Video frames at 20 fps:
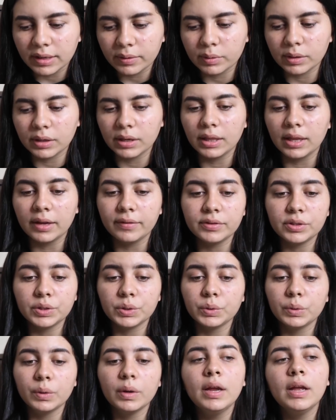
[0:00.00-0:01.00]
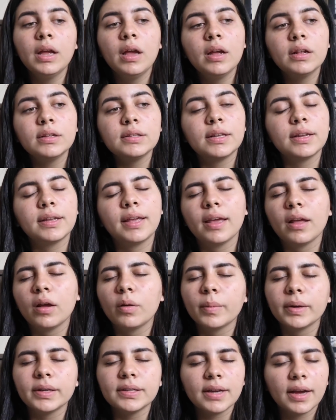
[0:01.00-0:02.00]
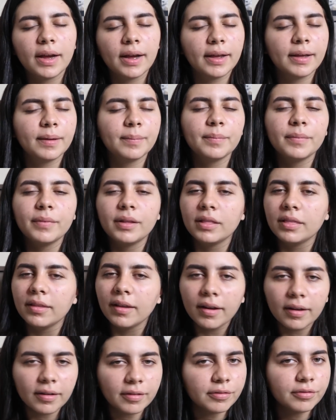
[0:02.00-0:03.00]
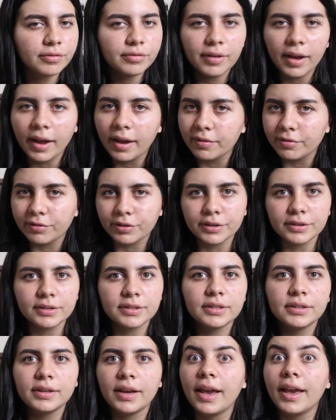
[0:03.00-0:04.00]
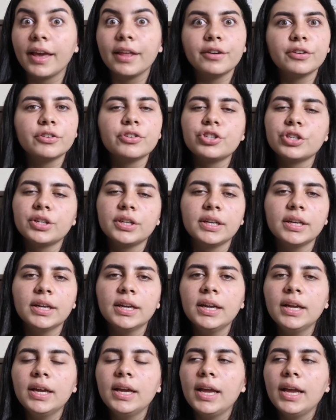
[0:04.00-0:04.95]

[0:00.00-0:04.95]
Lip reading: I would love to dedicate all my time, love, effort, energy,